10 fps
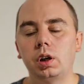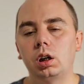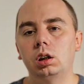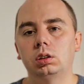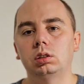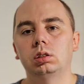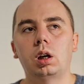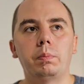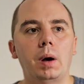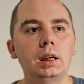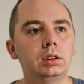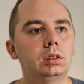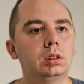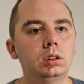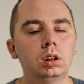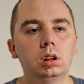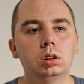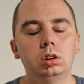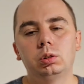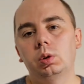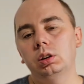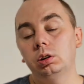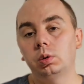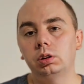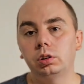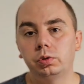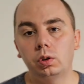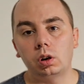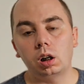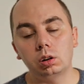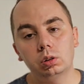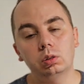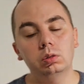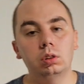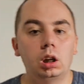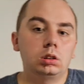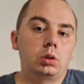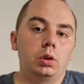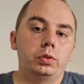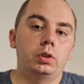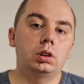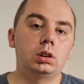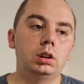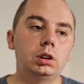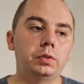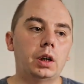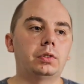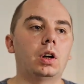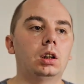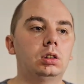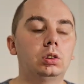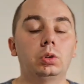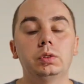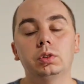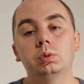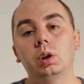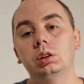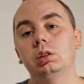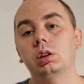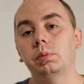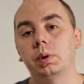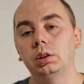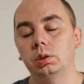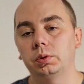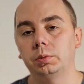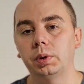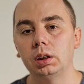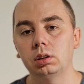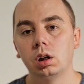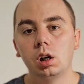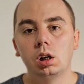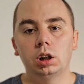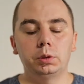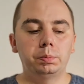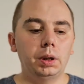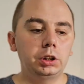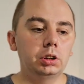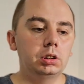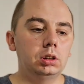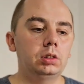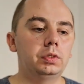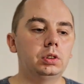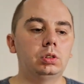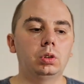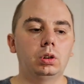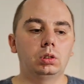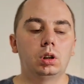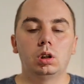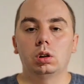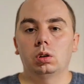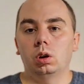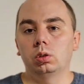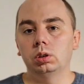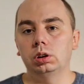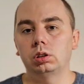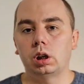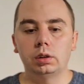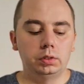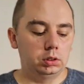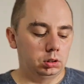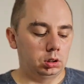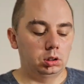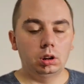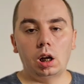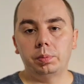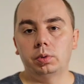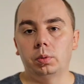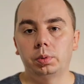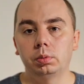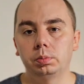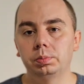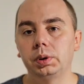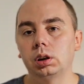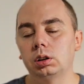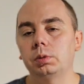far as capacity, in 2024, I'd go for at least 500 or even 1 terabyte of space, especially if it's your only drive in the laptop, because